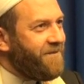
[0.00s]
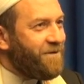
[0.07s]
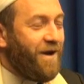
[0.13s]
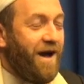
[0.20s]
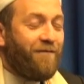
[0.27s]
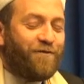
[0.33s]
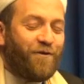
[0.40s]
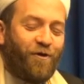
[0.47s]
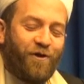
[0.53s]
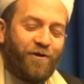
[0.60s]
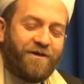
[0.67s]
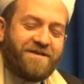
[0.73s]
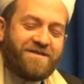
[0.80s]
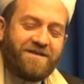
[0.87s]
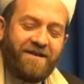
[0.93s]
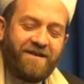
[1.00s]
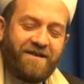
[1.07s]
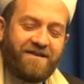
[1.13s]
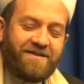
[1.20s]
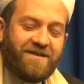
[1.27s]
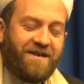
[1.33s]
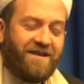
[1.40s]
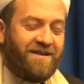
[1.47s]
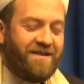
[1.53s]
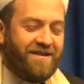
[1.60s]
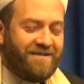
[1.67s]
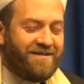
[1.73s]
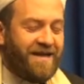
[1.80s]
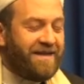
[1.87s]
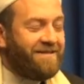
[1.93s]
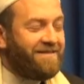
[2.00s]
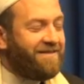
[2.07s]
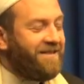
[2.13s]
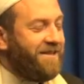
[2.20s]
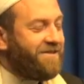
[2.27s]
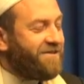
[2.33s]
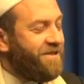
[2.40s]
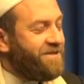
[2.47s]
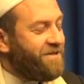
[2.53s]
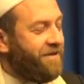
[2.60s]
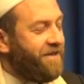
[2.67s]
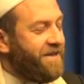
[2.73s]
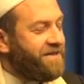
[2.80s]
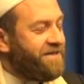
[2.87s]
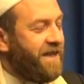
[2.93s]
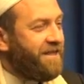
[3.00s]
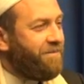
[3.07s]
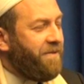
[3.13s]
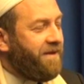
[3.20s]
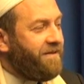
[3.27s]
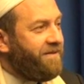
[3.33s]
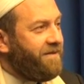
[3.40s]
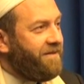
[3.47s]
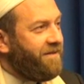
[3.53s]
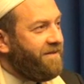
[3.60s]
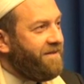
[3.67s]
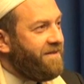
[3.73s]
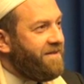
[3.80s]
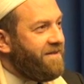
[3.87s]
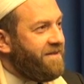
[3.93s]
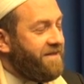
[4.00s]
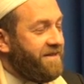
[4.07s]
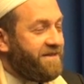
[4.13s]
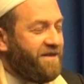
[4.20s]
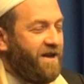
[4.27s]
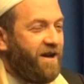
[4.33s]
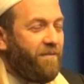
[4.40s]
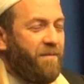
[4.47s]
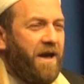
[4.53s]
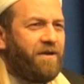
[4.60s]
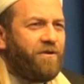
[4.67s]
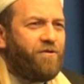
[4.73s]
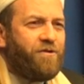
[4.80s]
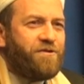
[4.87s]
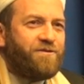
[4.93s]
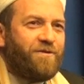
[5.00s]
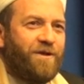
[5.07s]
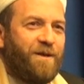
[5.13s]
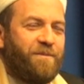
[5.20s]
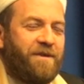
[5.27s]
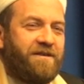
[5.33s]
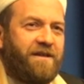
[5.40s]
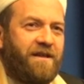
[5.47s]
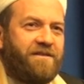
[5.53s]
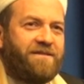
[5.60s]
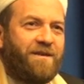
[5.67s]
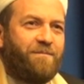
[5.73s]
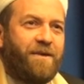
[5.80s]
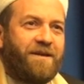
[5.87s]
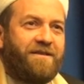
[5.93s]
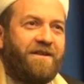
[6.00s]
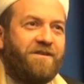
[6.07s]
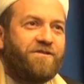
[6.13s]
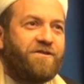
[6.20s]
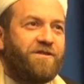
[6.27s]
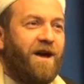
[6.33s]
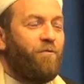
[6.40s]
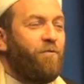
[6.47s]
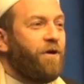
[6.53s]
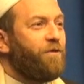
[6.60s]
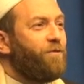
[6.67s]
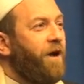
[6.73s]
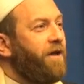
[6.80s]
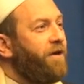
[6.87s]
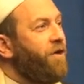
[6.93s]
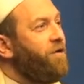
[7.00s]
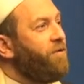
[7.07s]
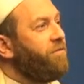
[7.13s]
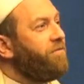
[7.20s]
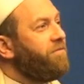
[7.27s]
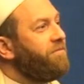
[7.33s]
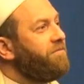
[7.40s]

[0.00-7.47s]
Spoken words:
So after all these years, that teacher is on his deathbed. This young man goes to him and tells him, but teacher, now where do I go?